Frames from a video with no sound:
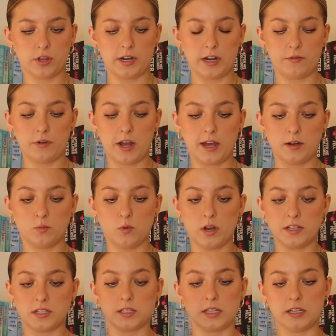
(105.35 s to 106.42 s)
that I read
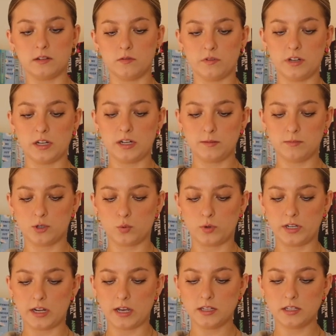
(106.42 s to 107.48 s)
was The Infinity
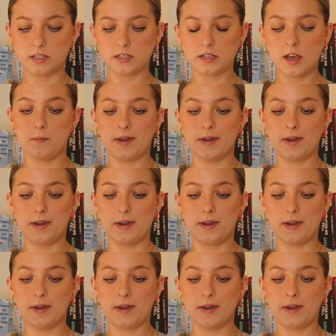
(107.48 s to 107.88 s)
Between Us.